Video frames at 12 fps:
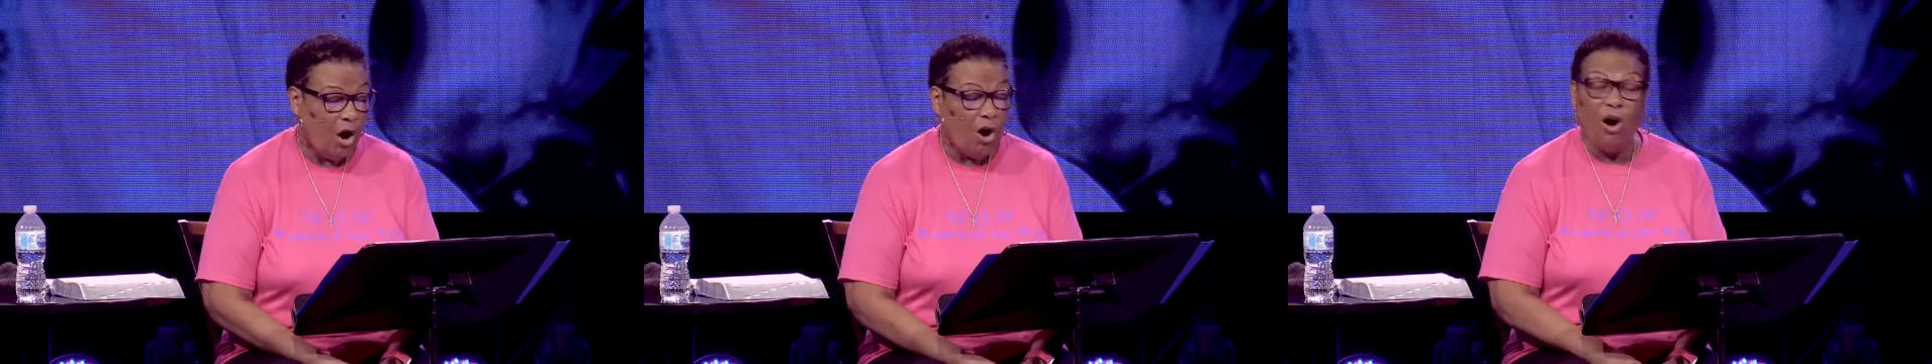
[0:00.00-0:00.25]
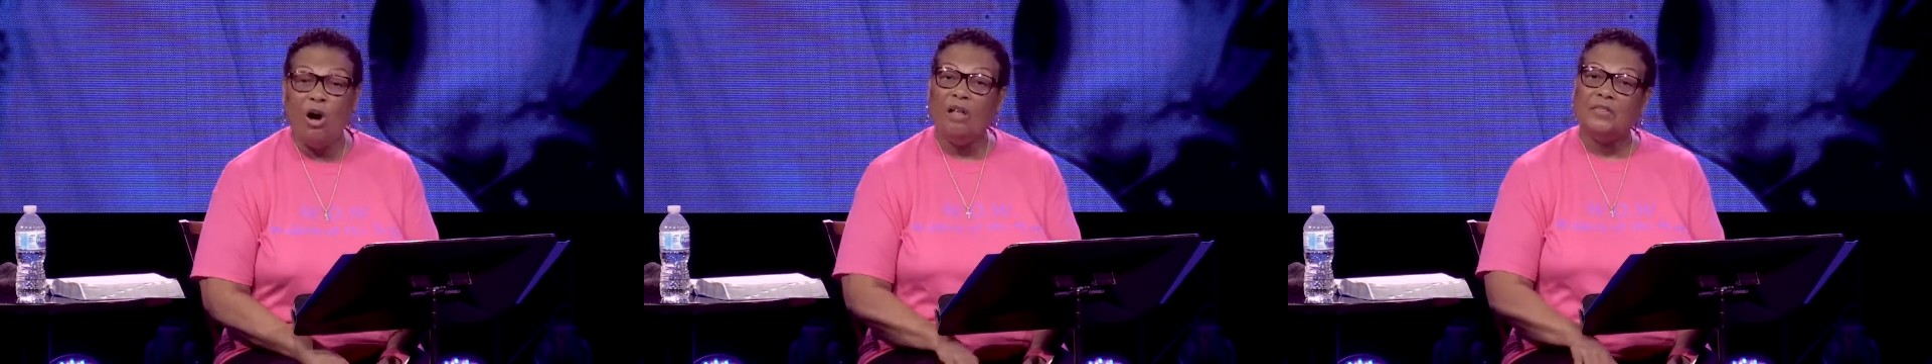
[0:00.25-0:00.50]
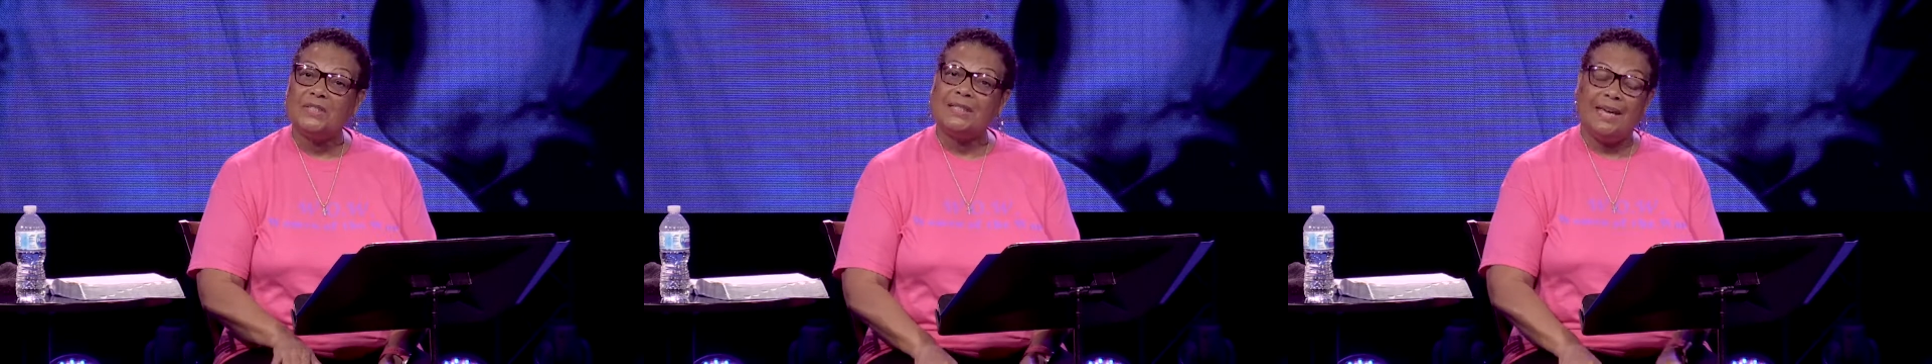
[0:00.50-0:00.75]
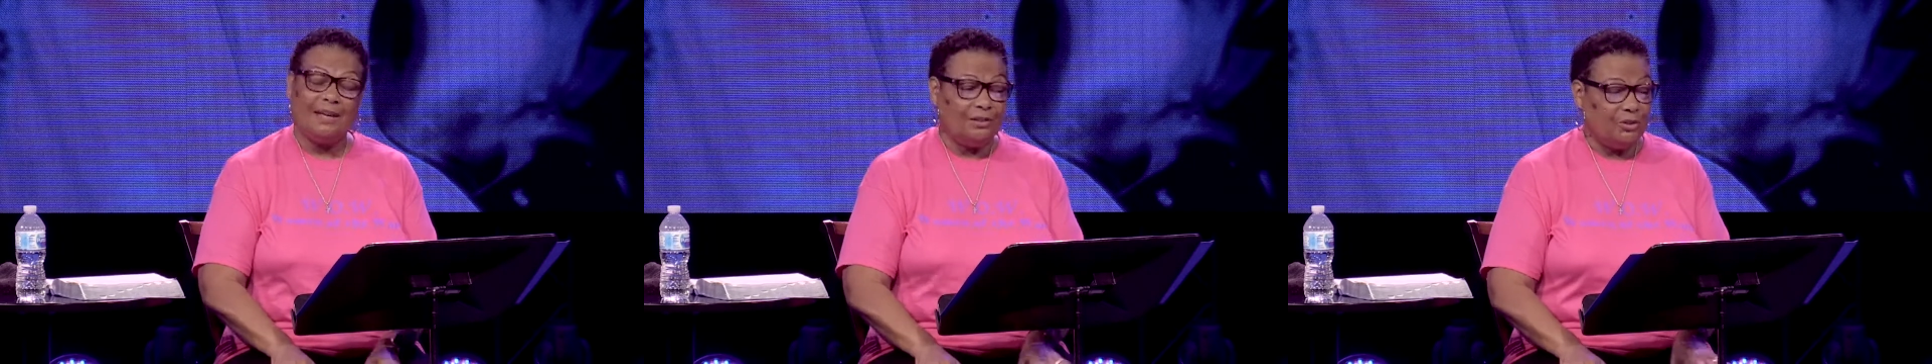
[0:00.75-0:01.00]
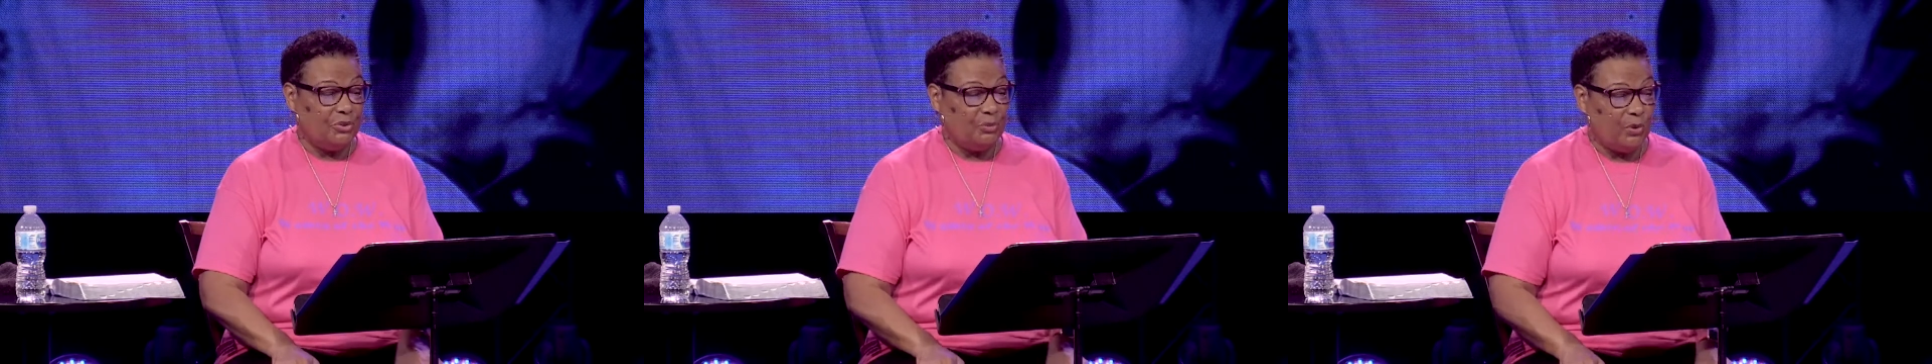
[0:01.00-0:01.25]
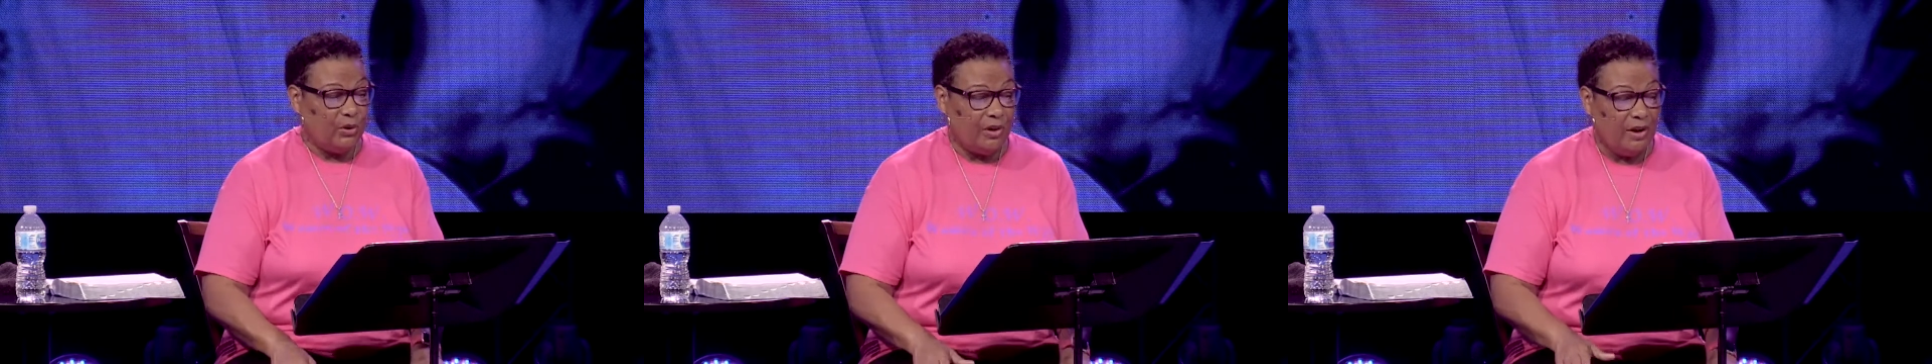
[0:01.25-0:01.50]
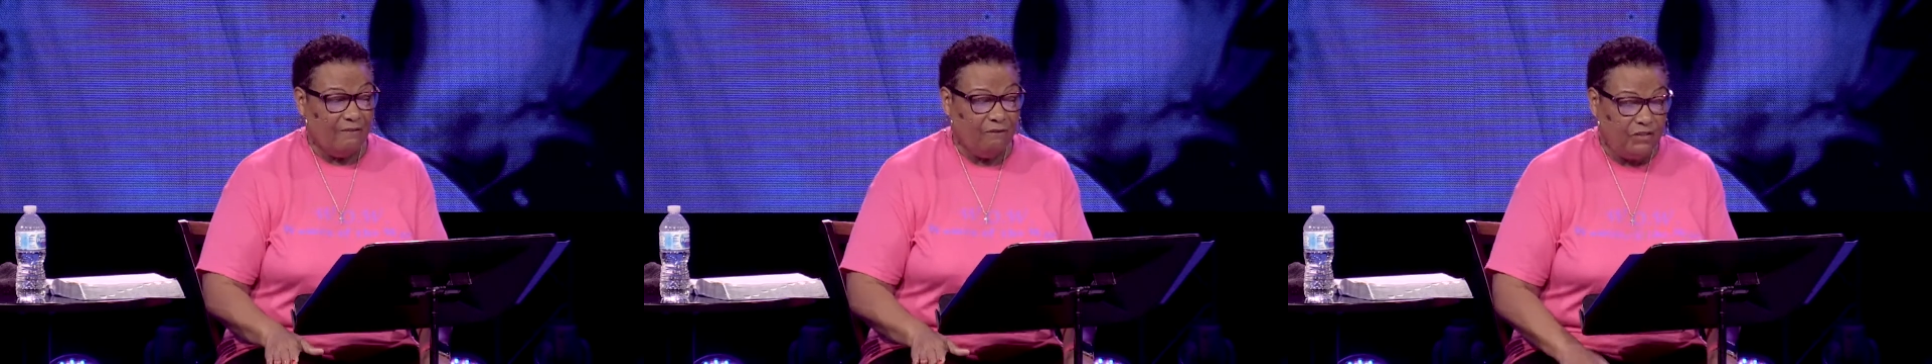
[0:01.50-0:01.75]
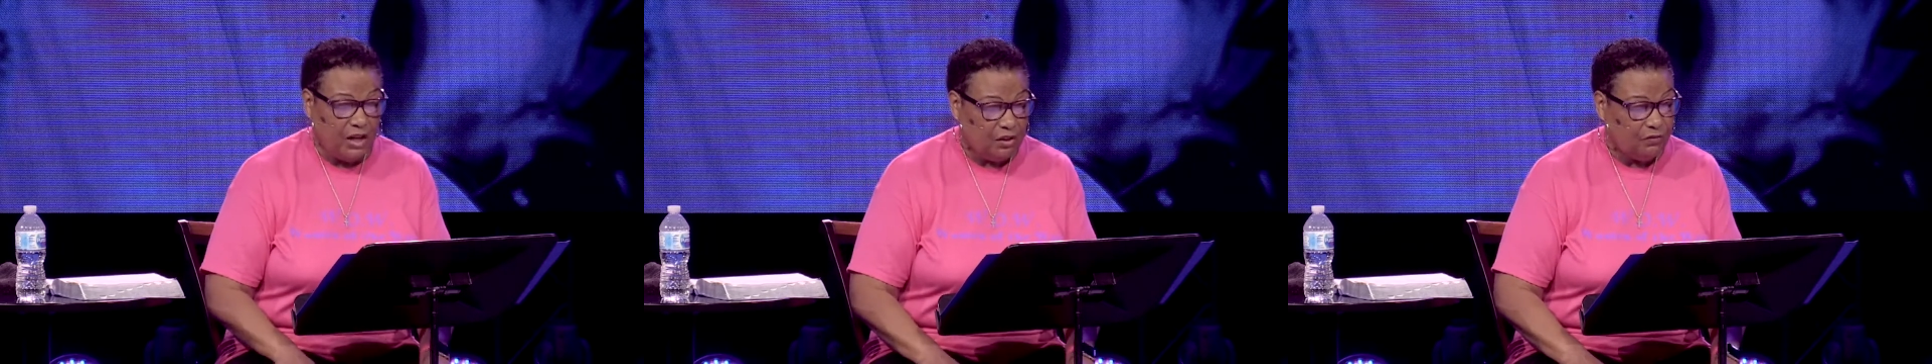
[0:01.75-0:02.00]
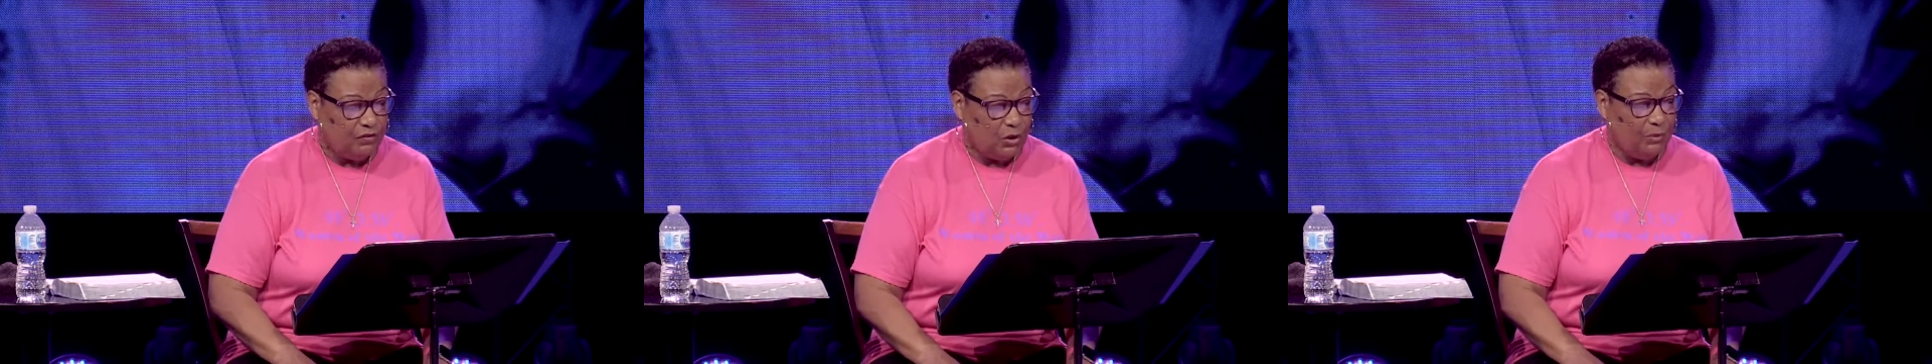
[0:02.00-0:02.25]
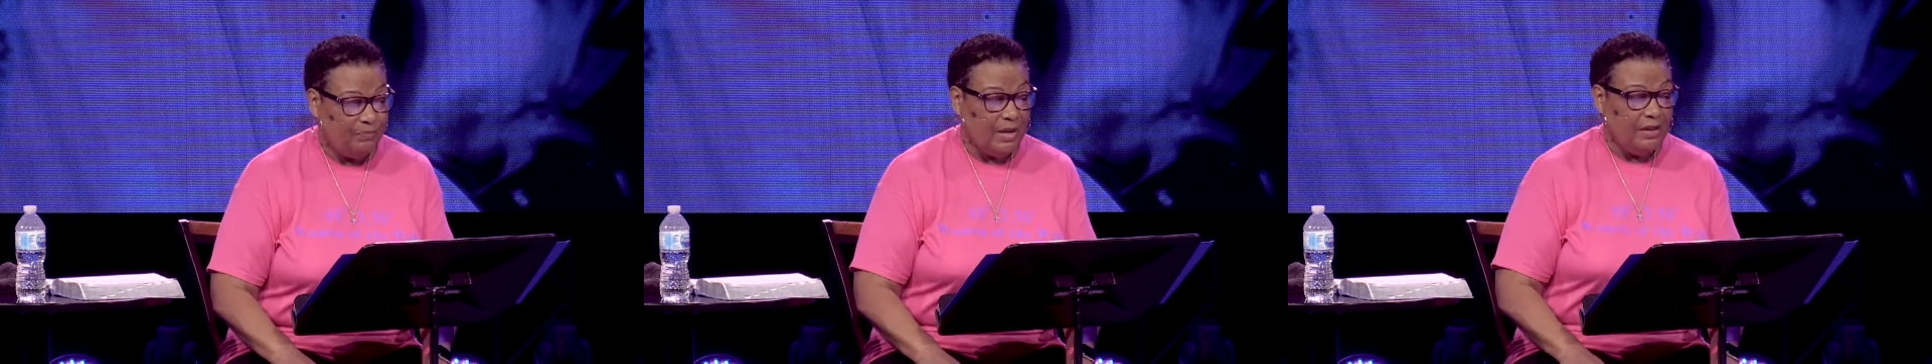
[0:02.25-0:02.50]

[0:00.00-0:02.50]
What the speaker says: All the sailors were fearful.